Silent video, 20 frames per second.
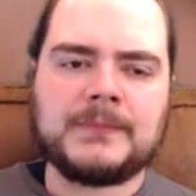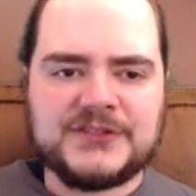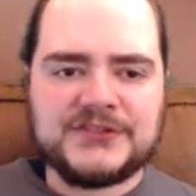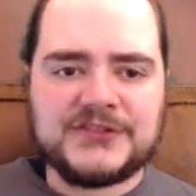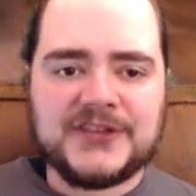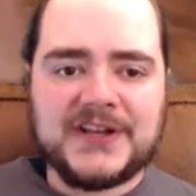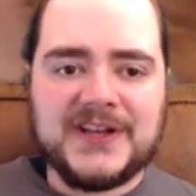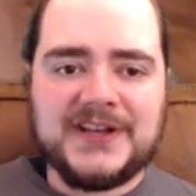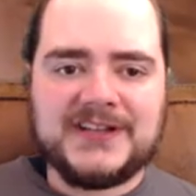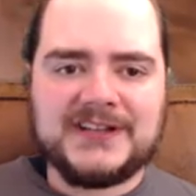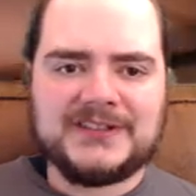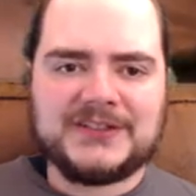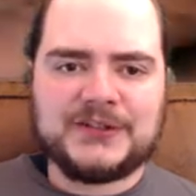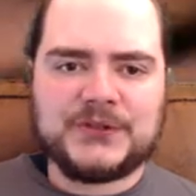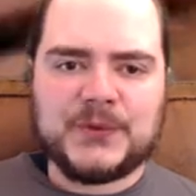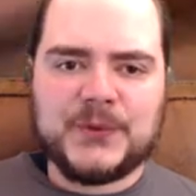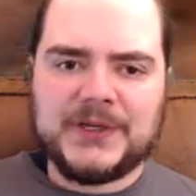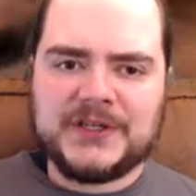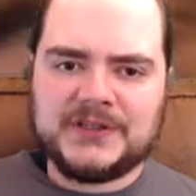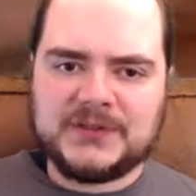Shannon
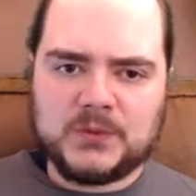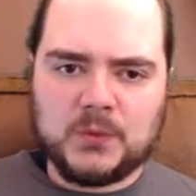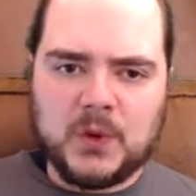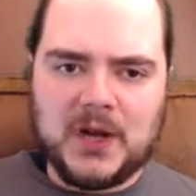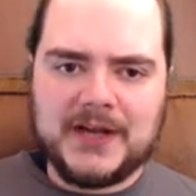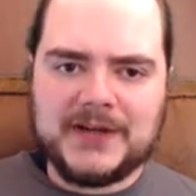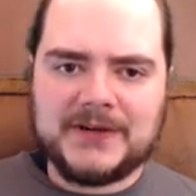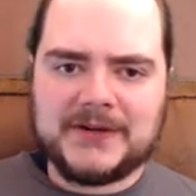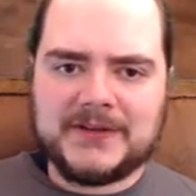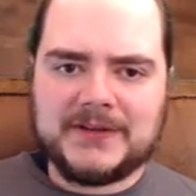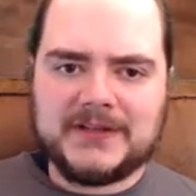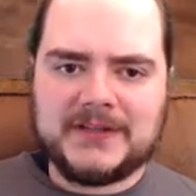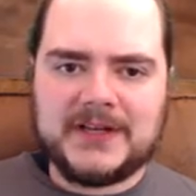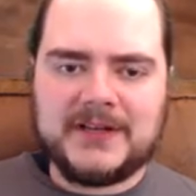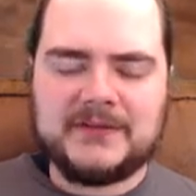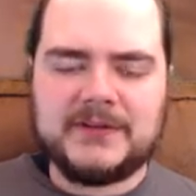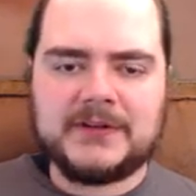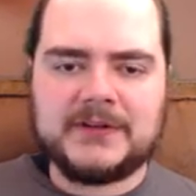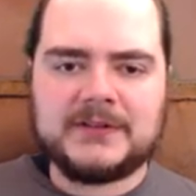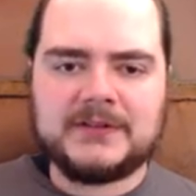grinned wider than
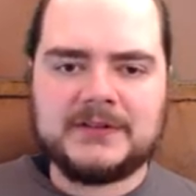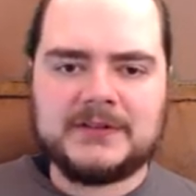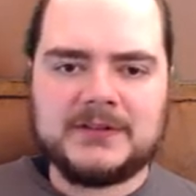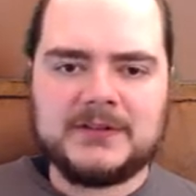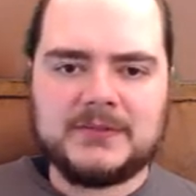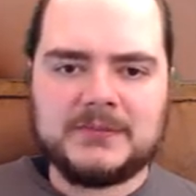ever,